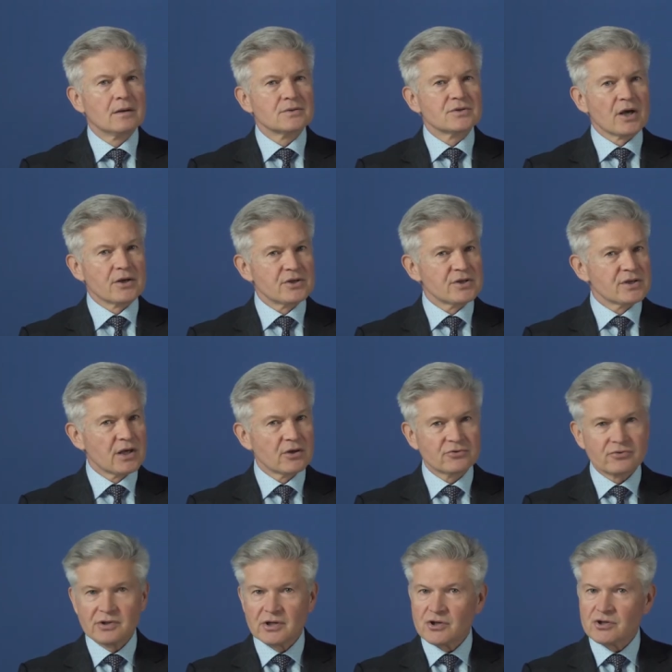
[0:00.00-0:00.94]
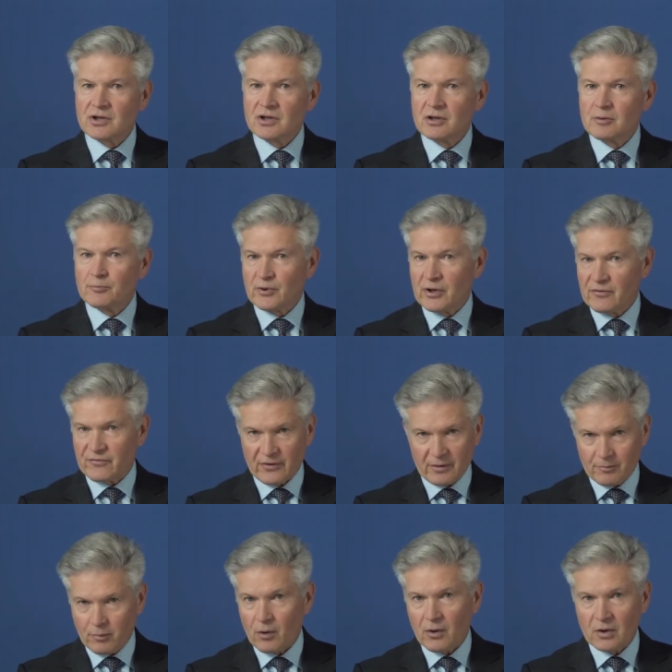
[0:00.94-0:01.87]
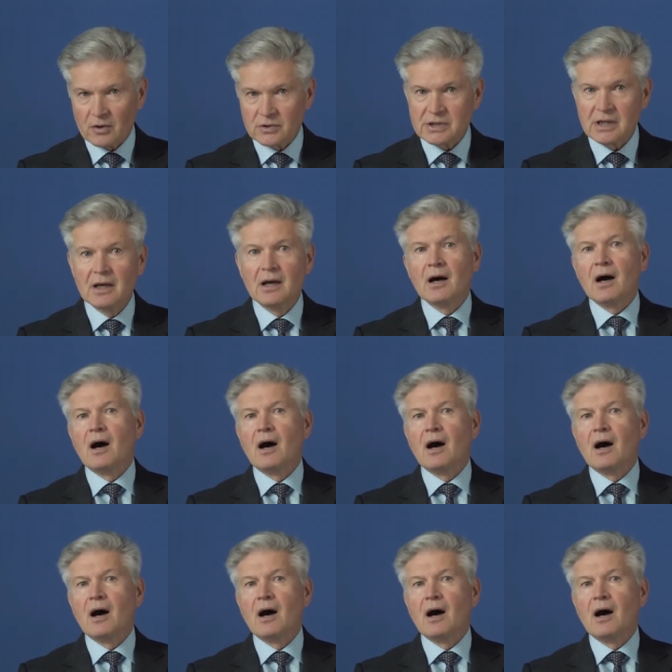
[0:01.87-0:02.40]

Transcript: Such is our traditional brief report